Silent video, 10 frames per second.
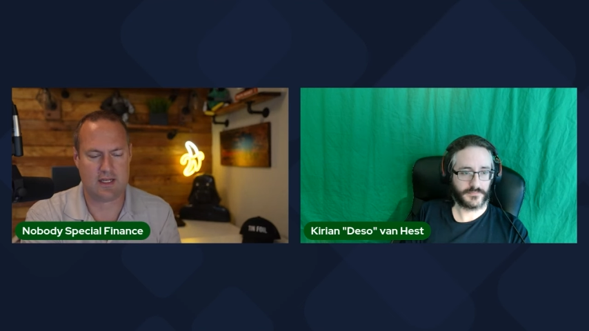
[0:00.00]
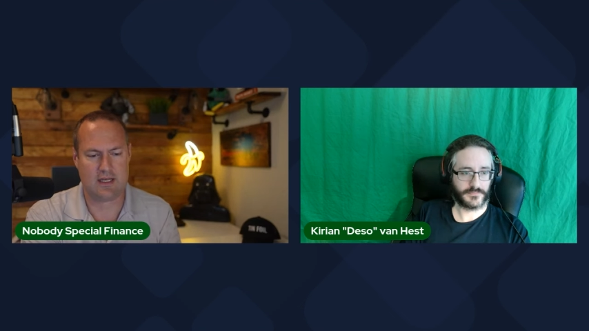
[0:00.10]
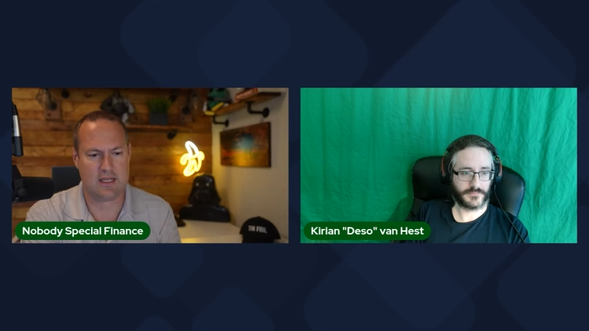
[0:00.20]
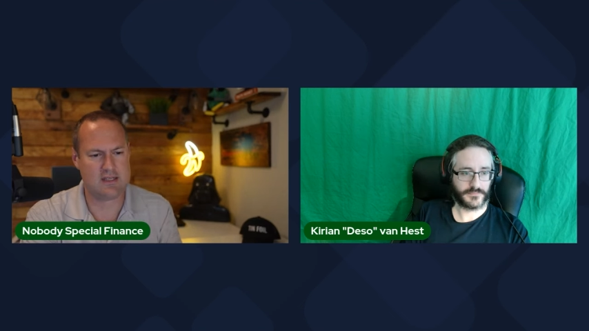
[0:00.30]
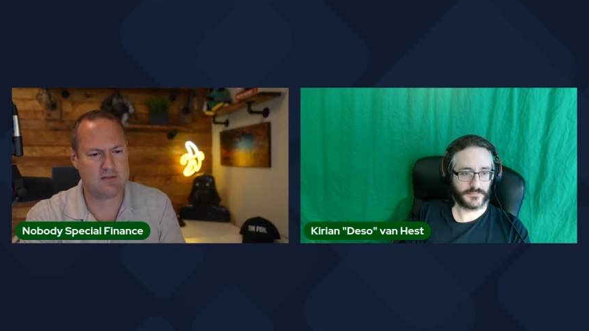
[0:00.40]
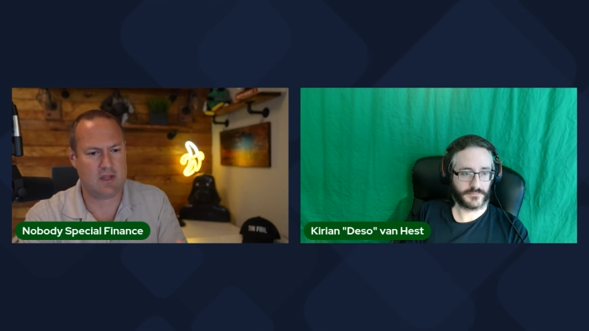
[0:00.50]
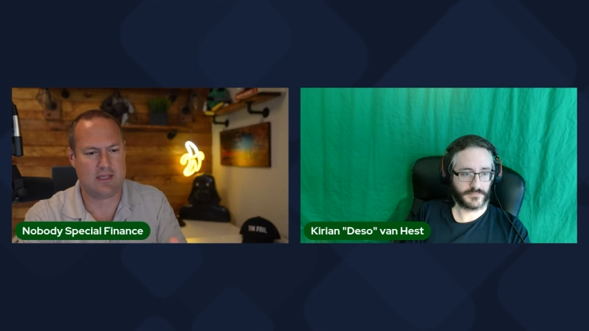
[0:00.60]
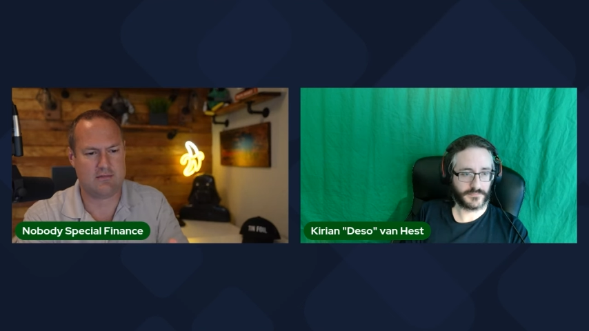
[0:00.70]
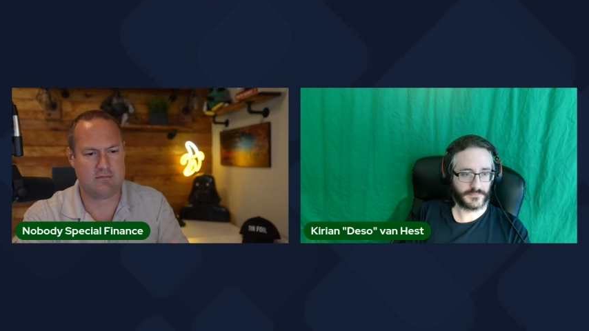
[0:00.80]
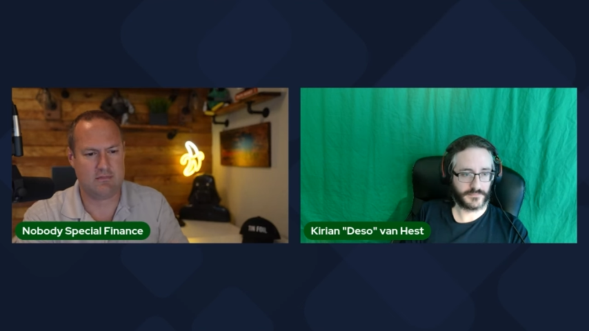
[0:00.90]
Speaker 1: It it,
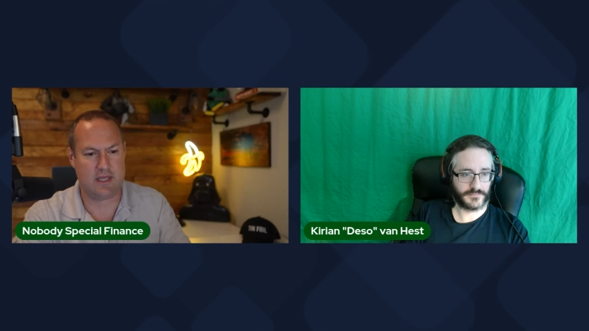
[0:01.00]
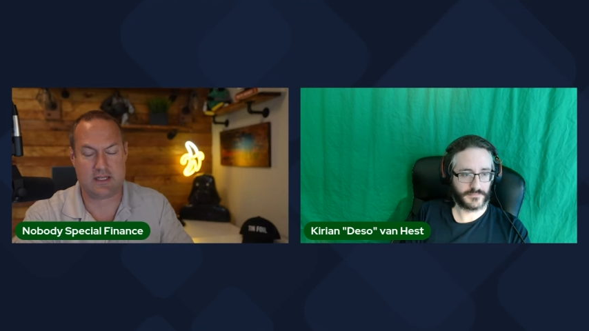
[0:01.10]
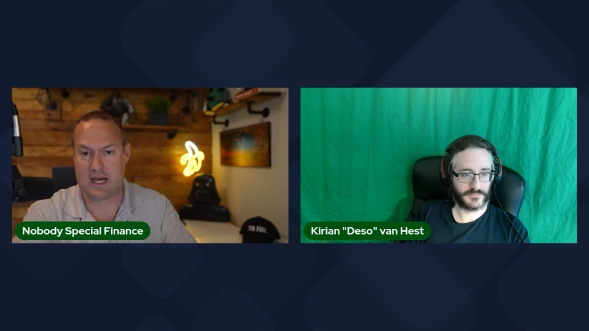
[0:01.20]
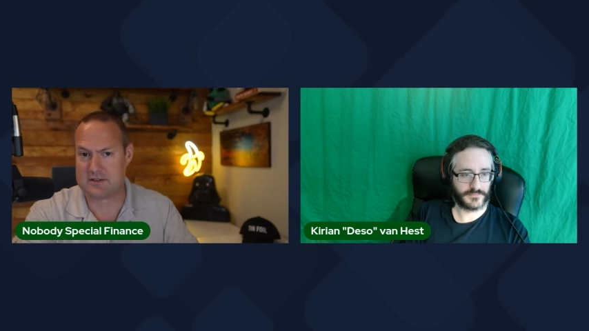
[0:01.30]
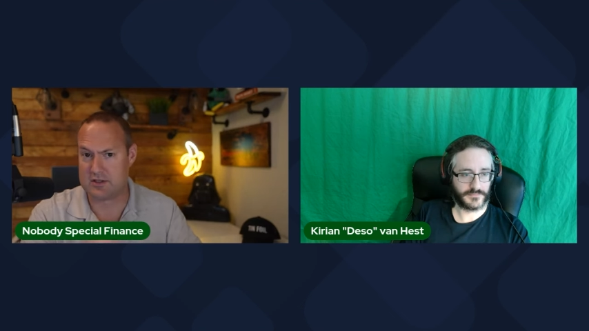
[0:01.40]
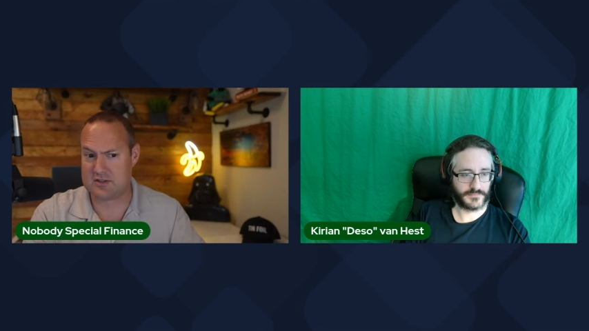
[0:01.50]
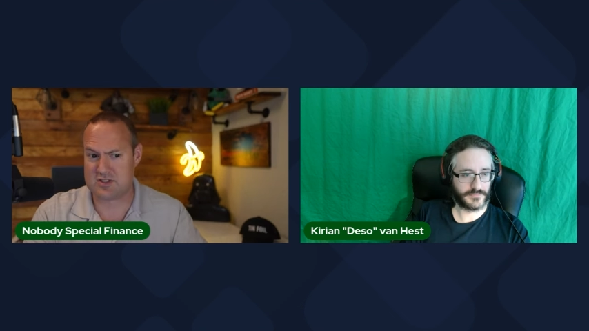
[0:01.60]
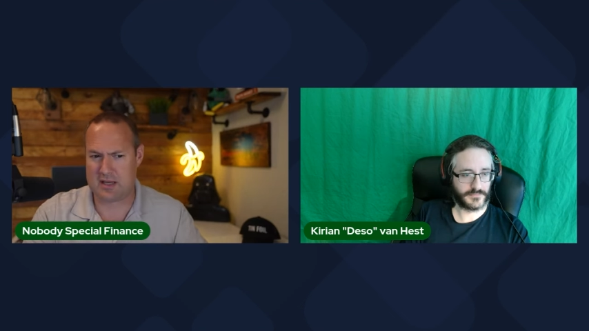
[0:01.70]
it it got to the same